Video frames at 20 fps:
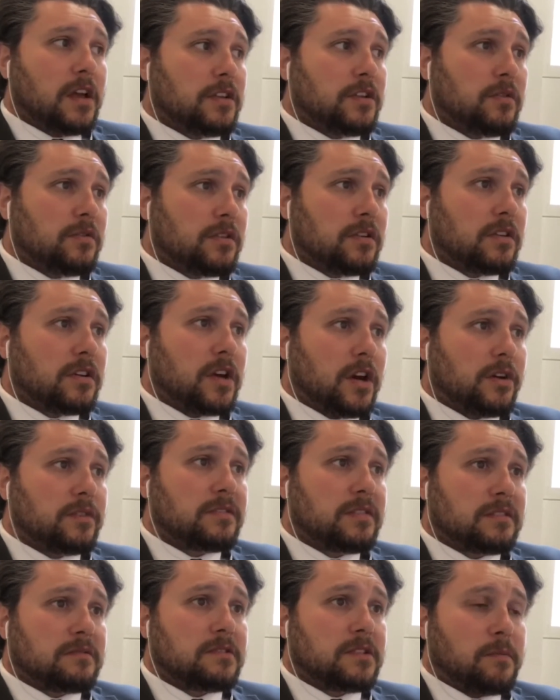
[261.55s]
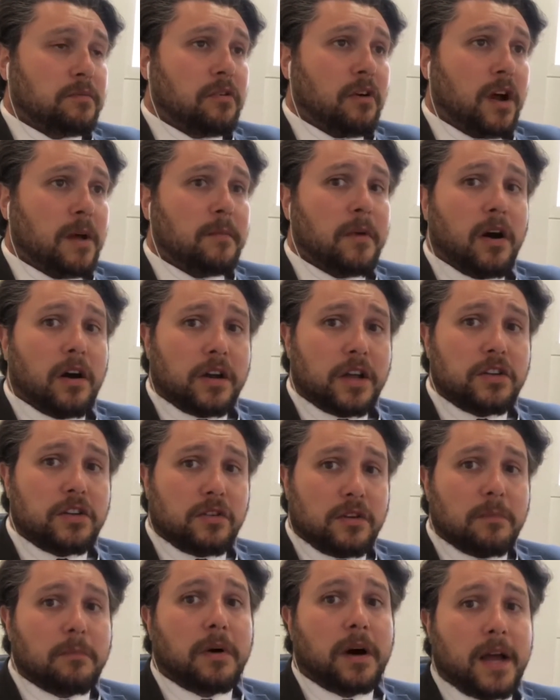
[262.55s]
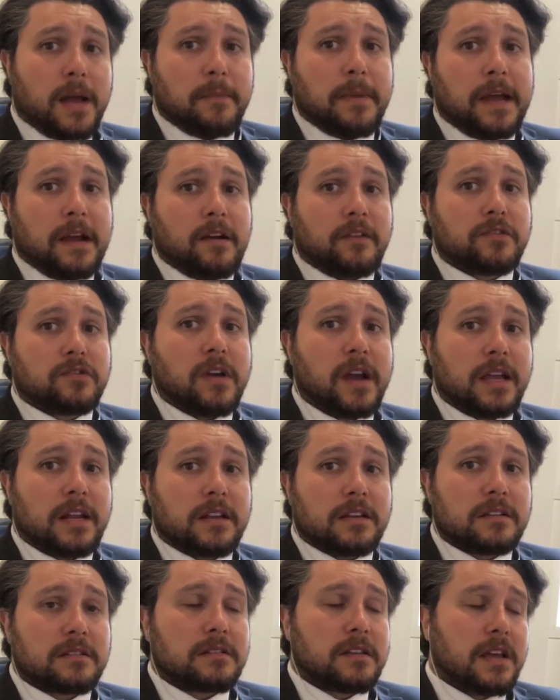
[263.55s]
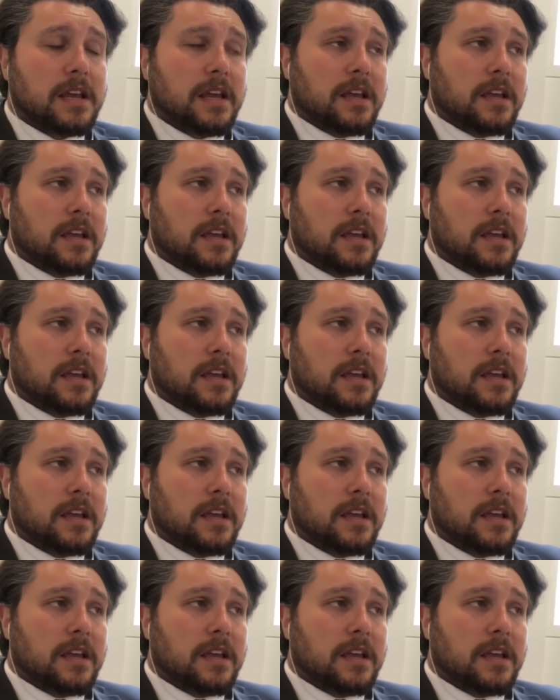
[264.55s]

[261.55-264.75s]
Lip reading: You can go to Primark and you can buy a pair of trainers.